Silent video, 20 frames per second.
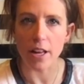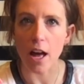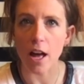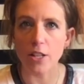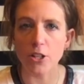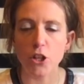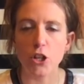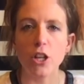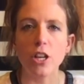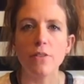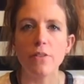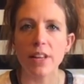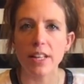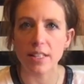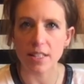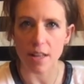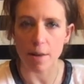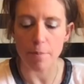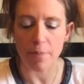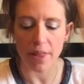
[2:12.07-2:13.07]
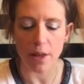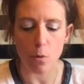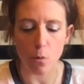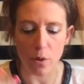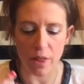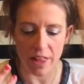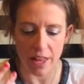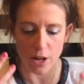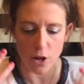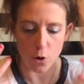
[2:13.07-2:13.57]
achieving something
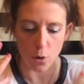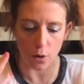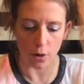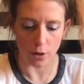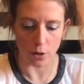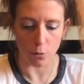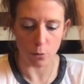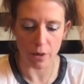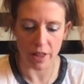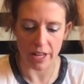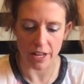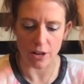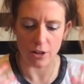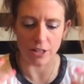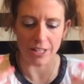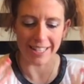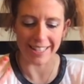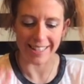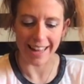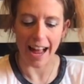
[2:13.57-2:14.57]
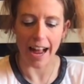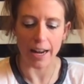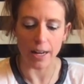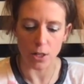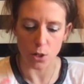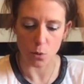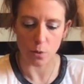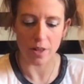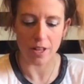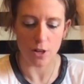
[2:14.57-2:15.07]
within your
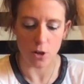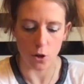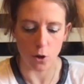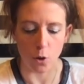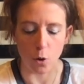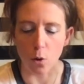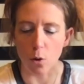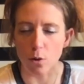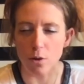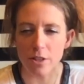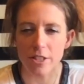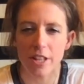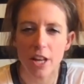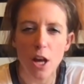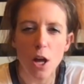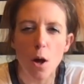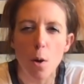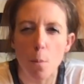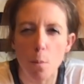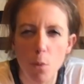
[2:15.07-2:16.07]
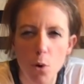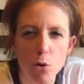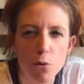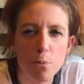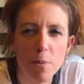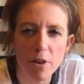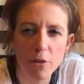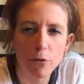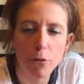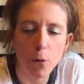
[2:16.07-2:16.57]
desires, within your goals,
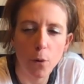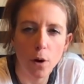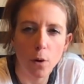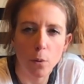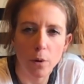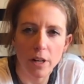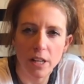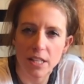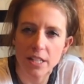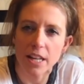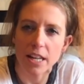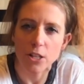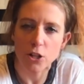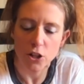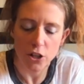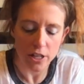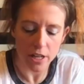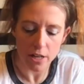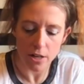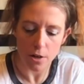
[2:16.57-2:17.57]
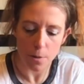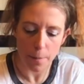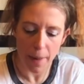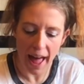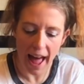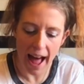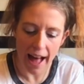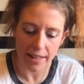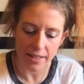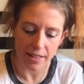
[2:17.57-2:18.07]
movement forward essentially in your
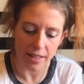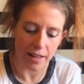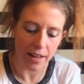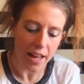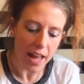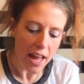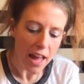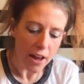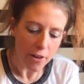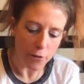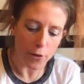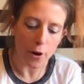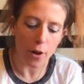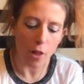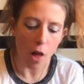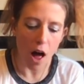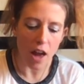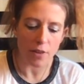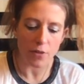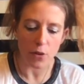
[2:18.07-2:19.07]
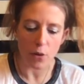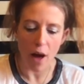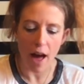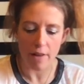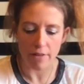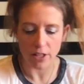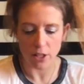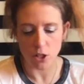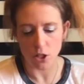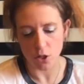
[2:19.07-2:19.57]
past. And for a lot of you,
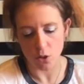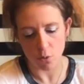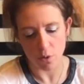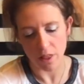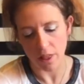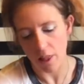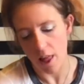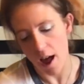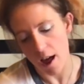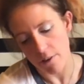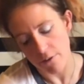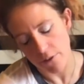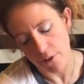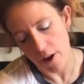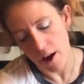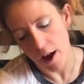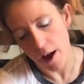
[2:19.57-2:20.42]
having to do with love.